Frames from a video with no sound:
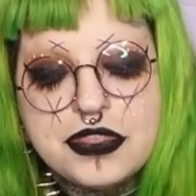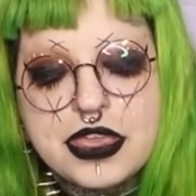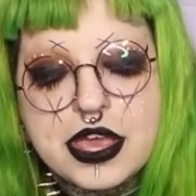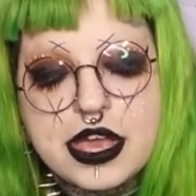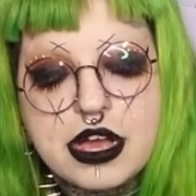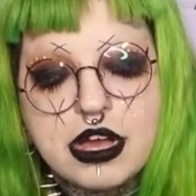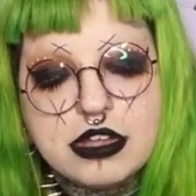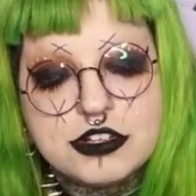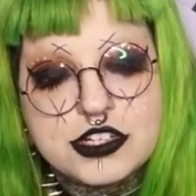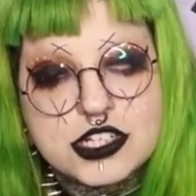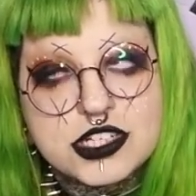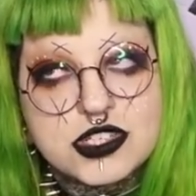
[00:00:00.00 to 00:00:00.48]
they
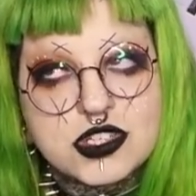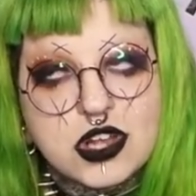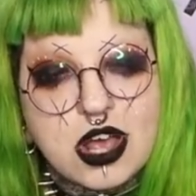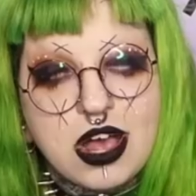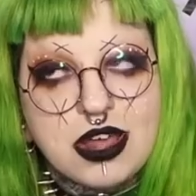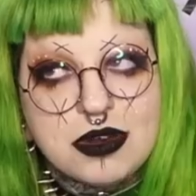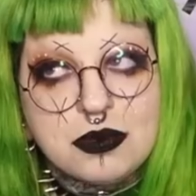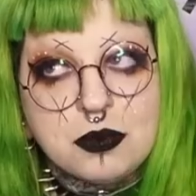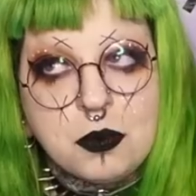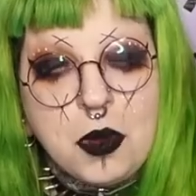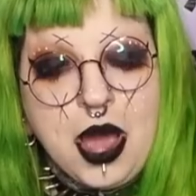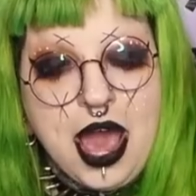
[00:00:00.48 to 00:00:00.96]
are just
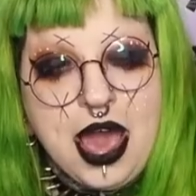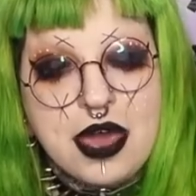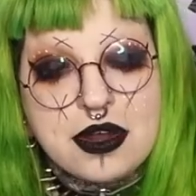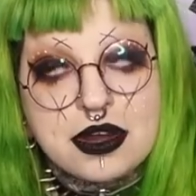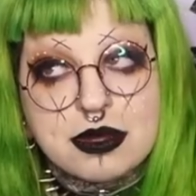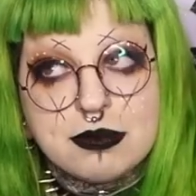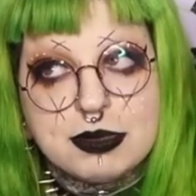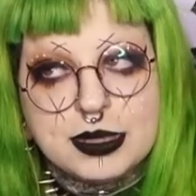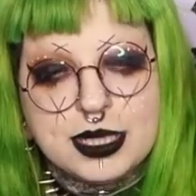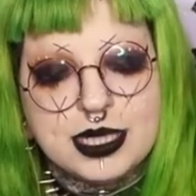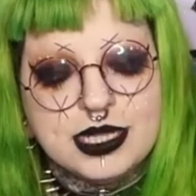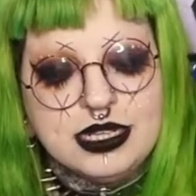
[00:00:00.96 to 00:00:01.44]

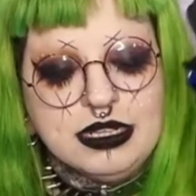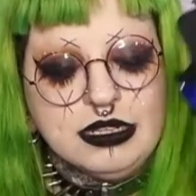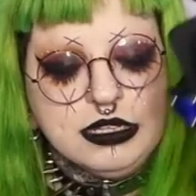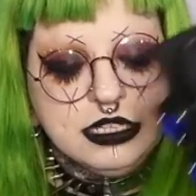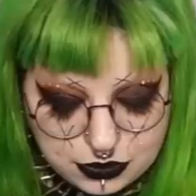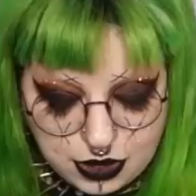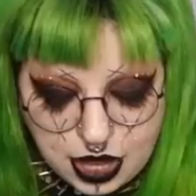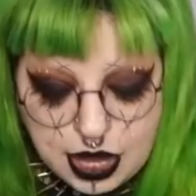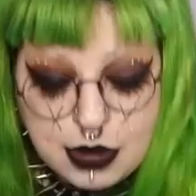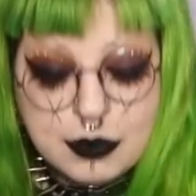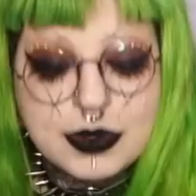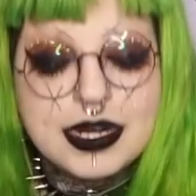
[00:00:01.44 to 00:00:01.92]
unwearable.
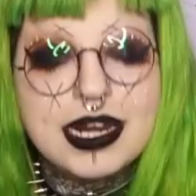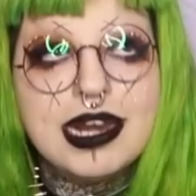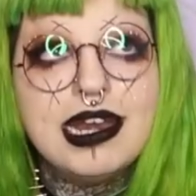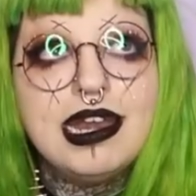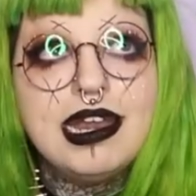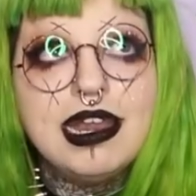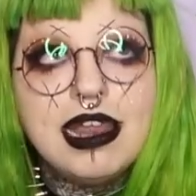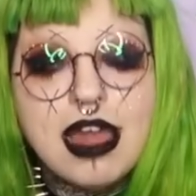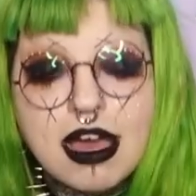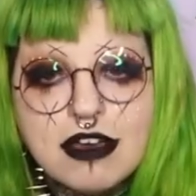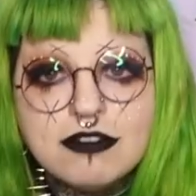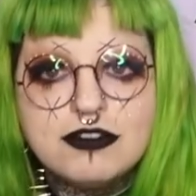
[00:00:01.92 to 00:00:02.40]
I would
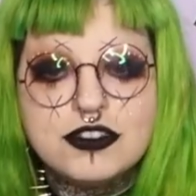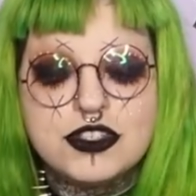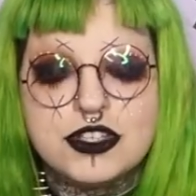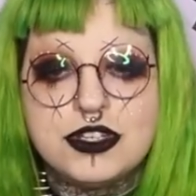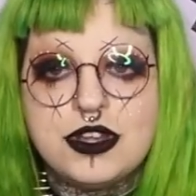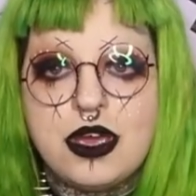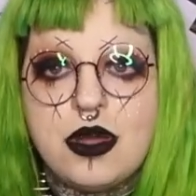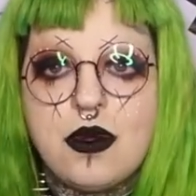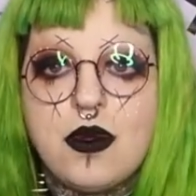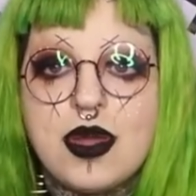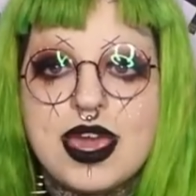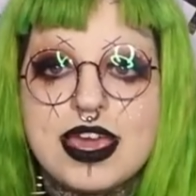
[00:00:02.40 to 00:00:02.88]
love to
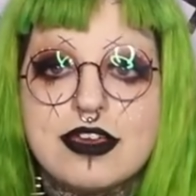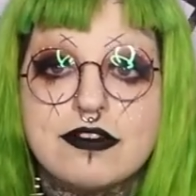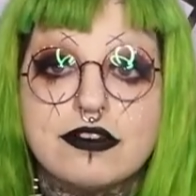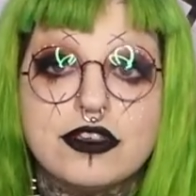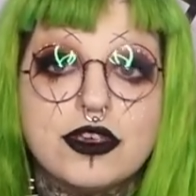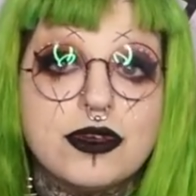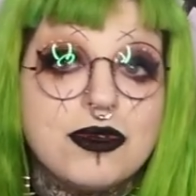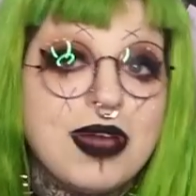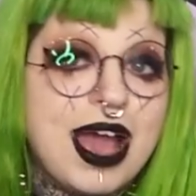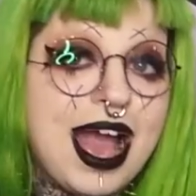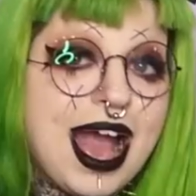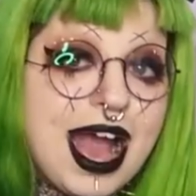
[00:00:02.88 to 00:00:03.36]
know if
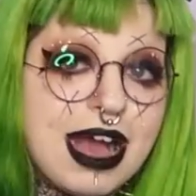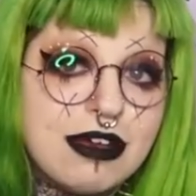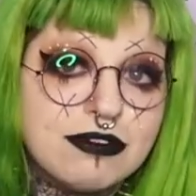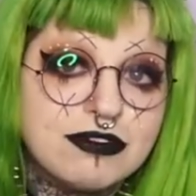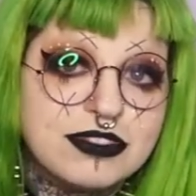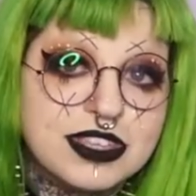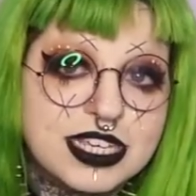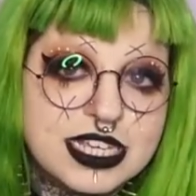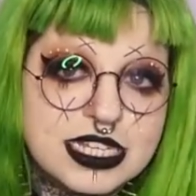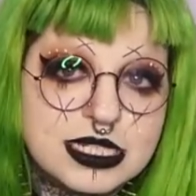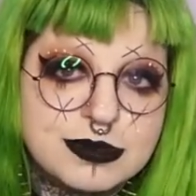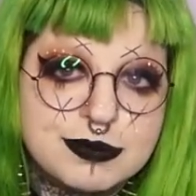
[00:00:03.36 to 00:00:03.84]
you have
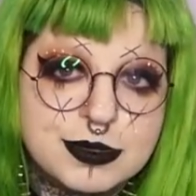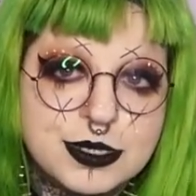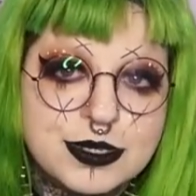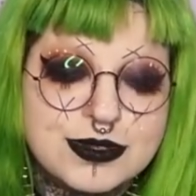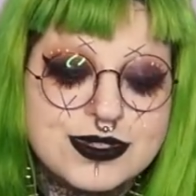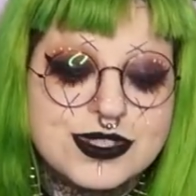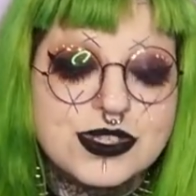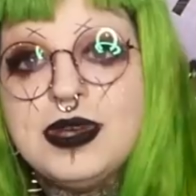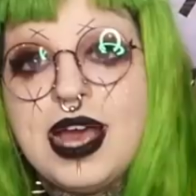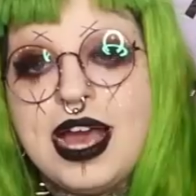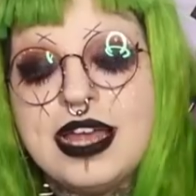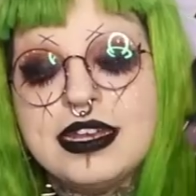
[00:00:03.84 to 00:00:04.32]
these
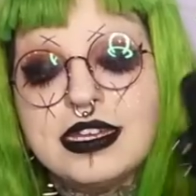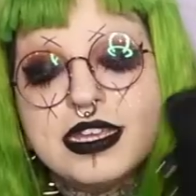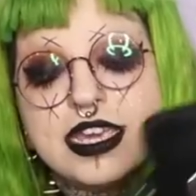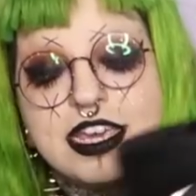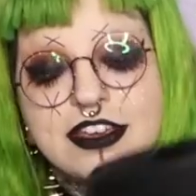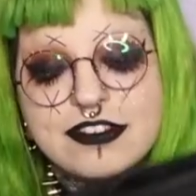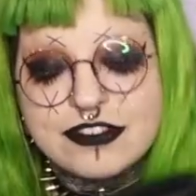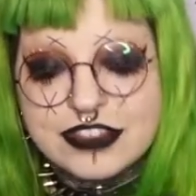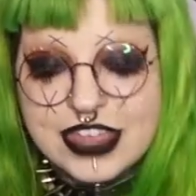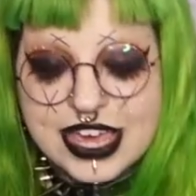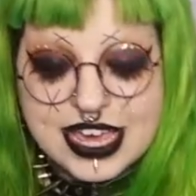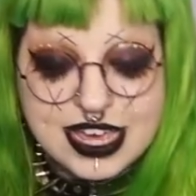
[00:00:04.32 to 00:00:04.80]
boots and
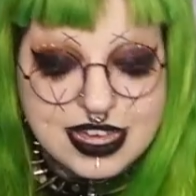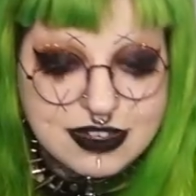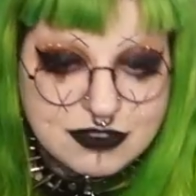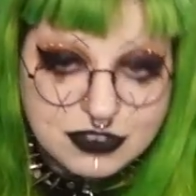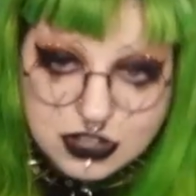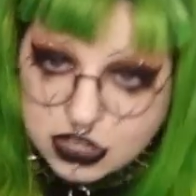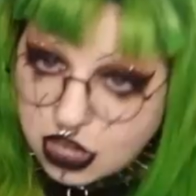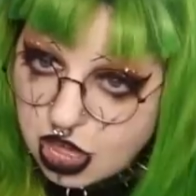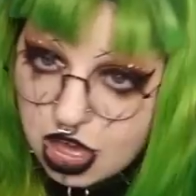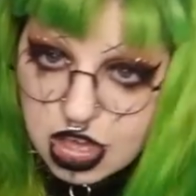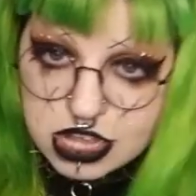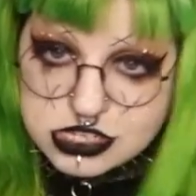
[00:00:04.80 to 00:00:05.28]
if they have
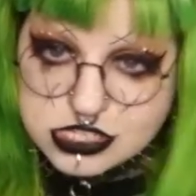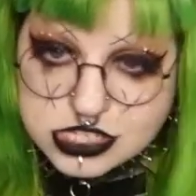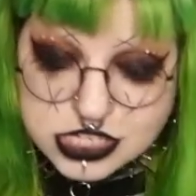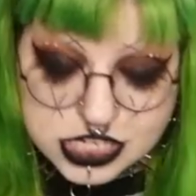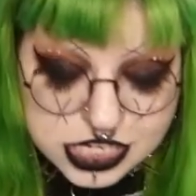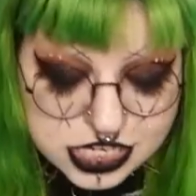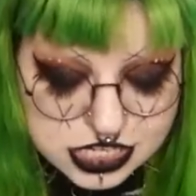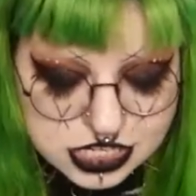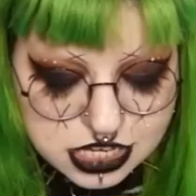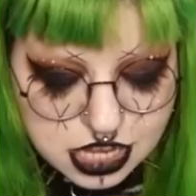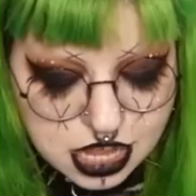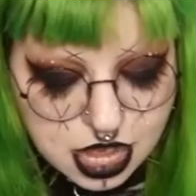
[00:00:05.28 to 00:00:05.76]

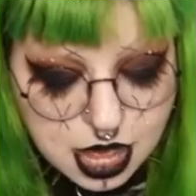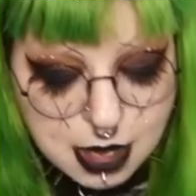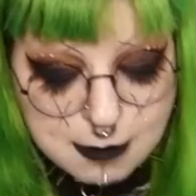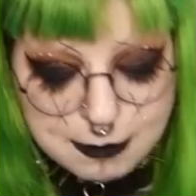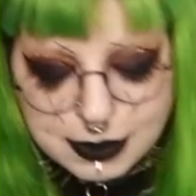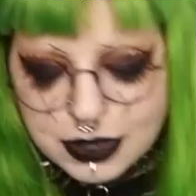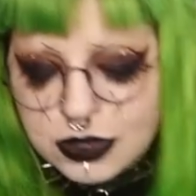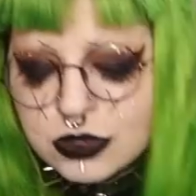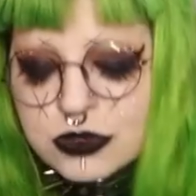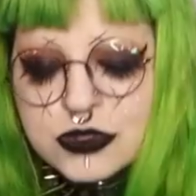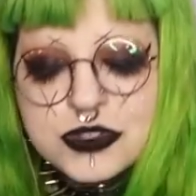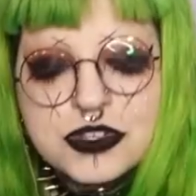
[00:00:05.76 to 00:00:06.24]
lasted,
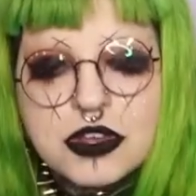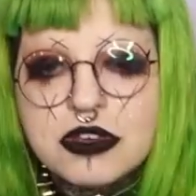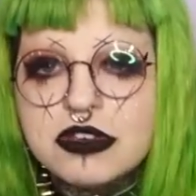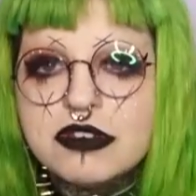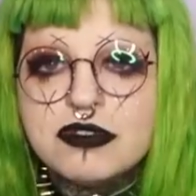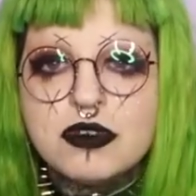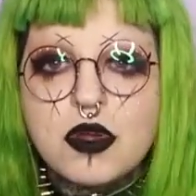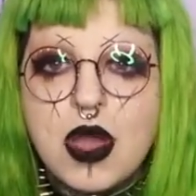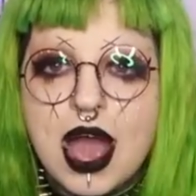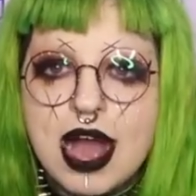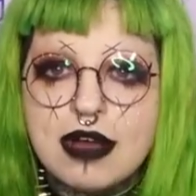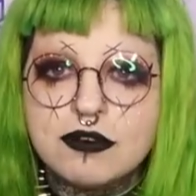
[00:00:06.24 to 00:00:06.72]
but also
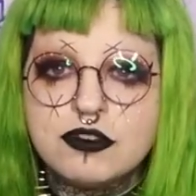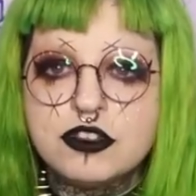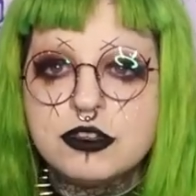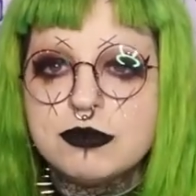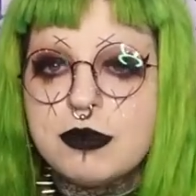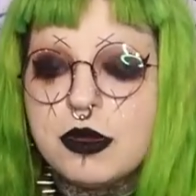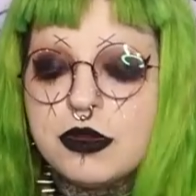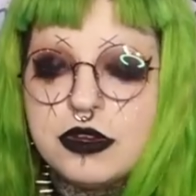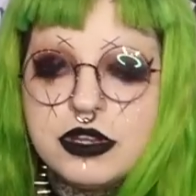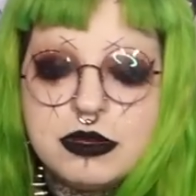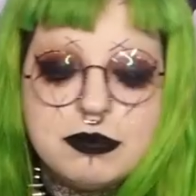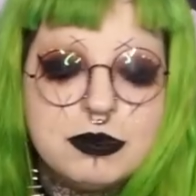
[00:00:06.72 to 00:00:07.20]
if you have
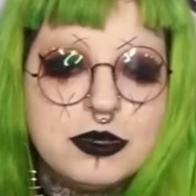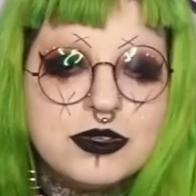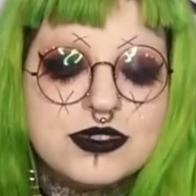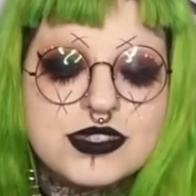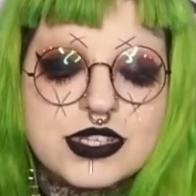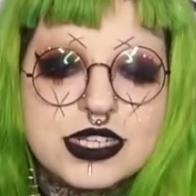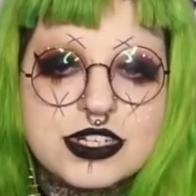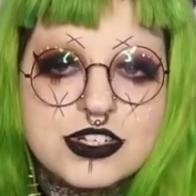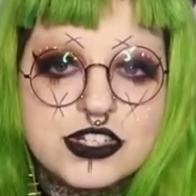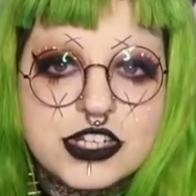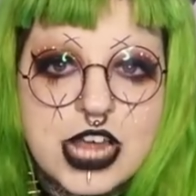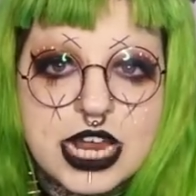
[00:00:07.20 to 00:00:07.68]
Demonia boots
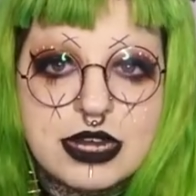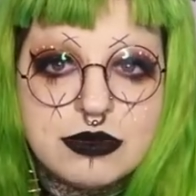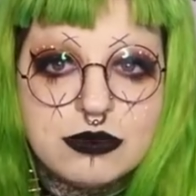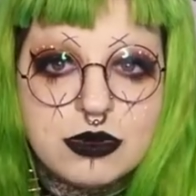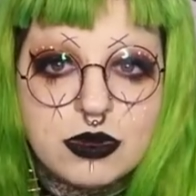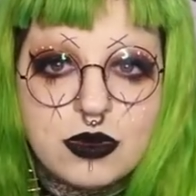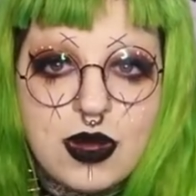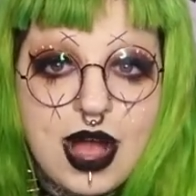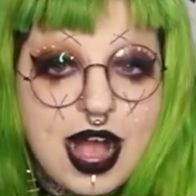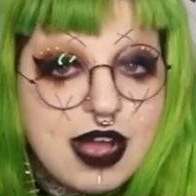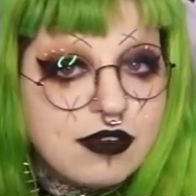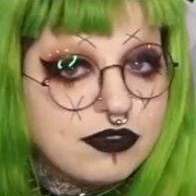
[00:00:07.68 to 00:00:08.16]
in
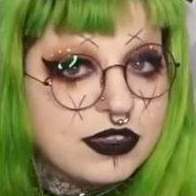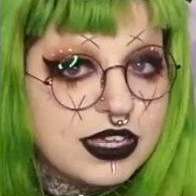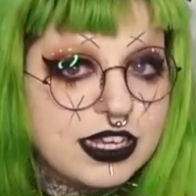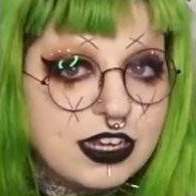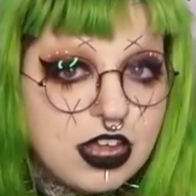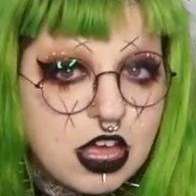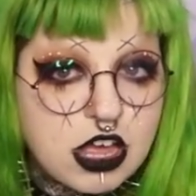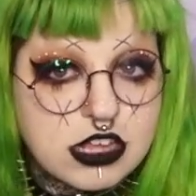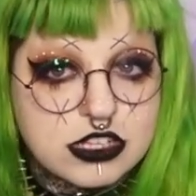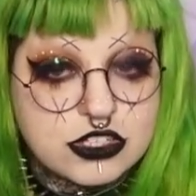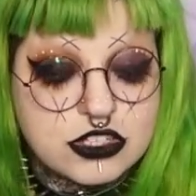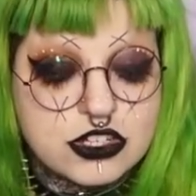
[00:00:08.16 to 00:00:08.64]
general, have they
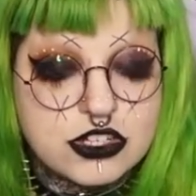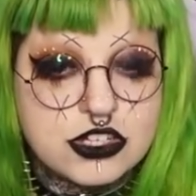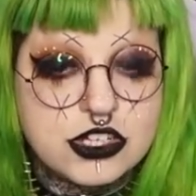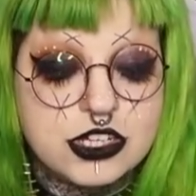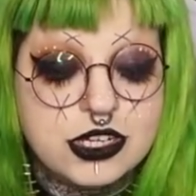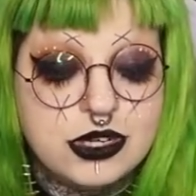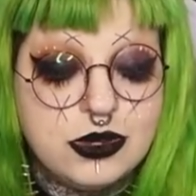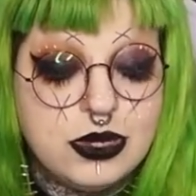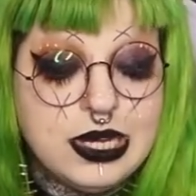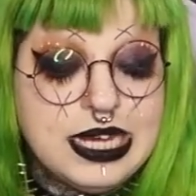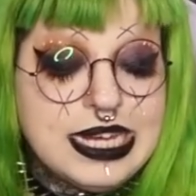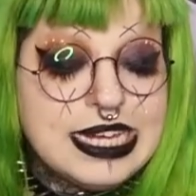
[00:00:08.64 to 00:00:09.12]
lasted
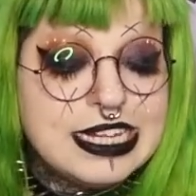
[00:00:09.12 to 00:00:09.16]
you?